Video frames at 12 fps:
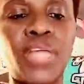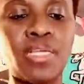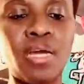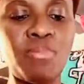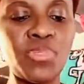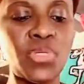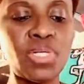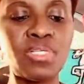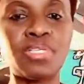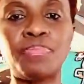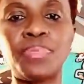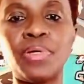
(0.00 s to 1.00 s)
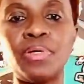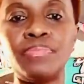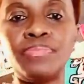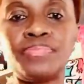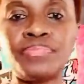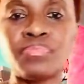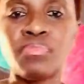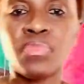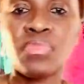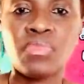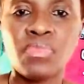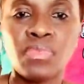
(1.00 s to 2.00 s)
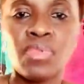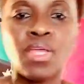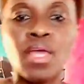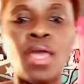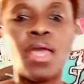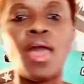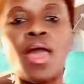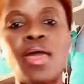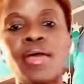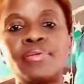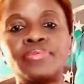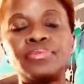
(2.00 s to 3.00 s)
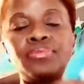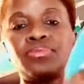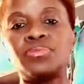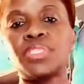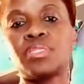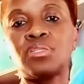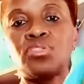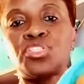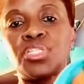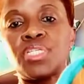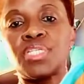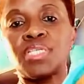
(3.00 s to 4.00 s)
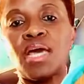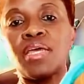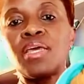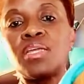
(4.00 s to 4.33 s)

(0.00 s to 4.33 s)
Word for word: it comes with a zipper and with a cushion inside.